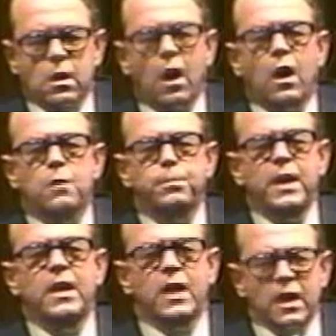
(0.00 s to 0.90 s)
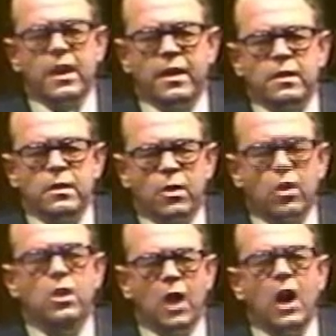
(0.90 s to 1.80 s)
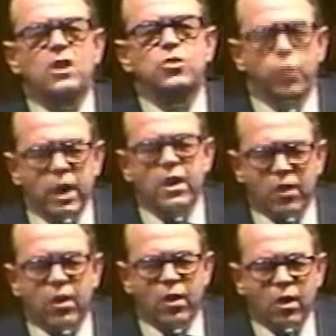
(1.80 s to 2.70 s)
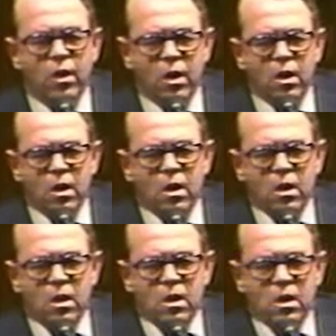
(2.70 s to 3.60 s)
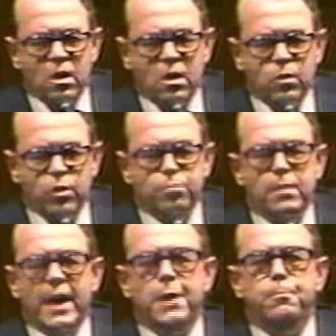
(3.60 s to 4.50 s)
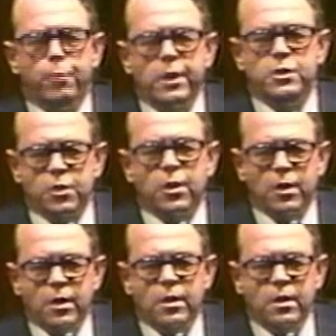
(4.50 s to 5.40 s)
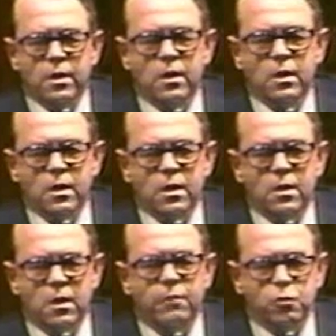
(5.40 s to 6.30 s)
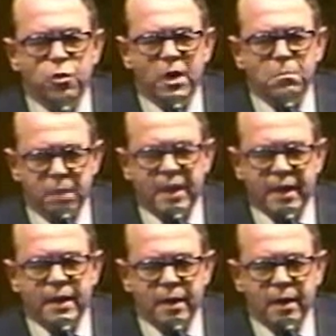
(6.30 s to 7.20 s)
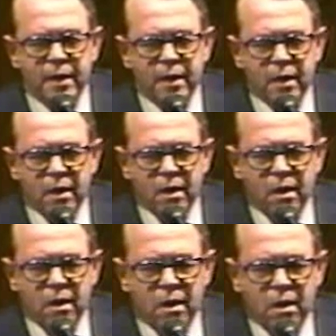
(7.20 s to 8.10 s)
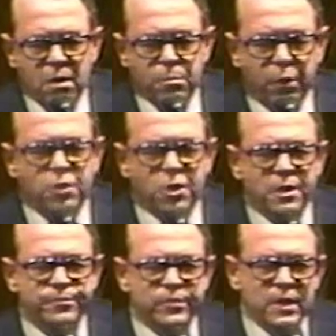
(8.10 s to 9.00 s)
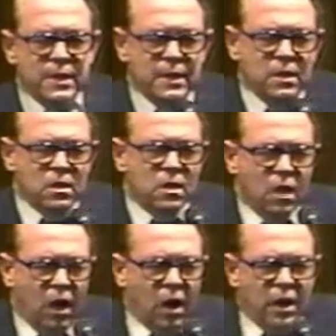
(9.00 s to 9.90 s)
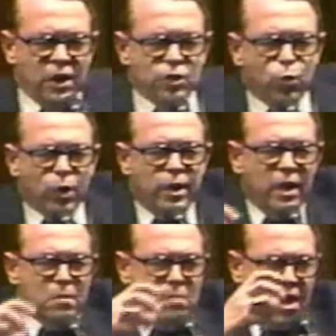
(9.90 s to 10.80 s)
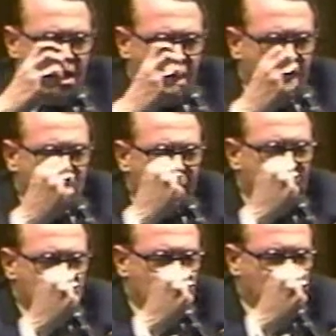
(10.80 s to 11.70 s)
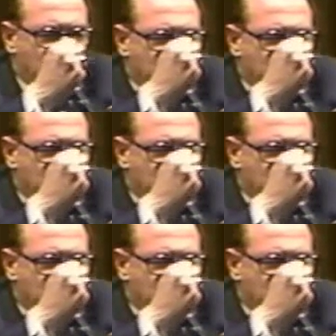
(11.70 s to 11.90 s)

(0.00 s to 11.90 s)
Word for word: God being in it, or God's will, with my appraisal of good and bad. Preacher, God is working in my heart right now